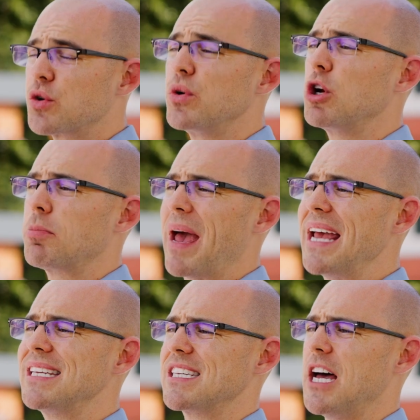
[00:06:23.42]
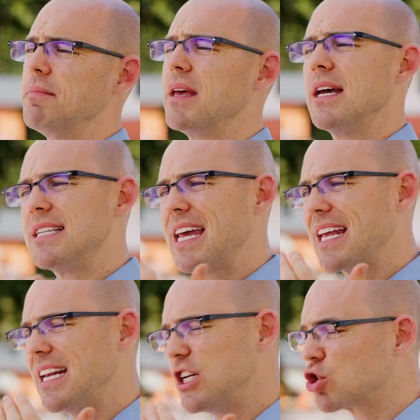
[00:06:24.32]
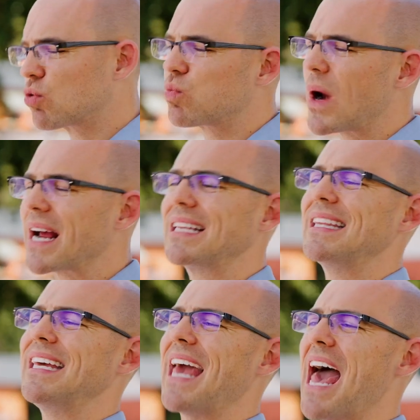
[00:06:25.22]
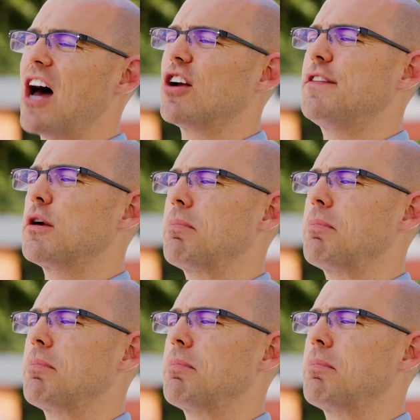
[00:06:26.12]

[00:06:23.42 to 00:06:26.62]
through your pay stub, taking it directly out of your